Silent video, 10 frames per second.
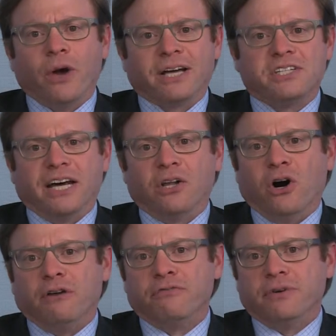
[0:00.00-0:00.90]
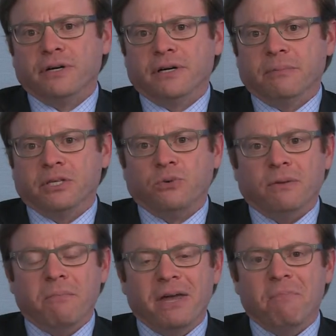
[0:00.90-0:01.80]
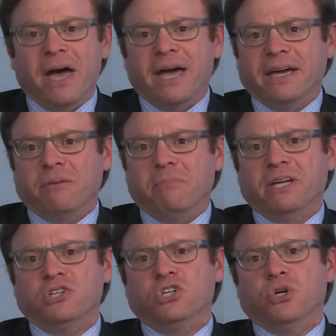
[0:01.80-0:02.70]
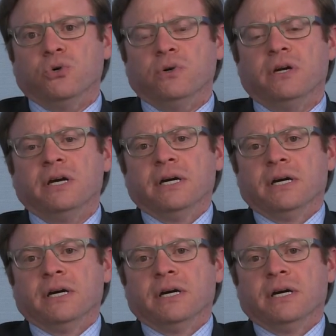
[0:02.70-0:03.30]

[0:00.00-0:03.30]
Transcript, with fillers: quick sell-off uh, between mid-May and mid-June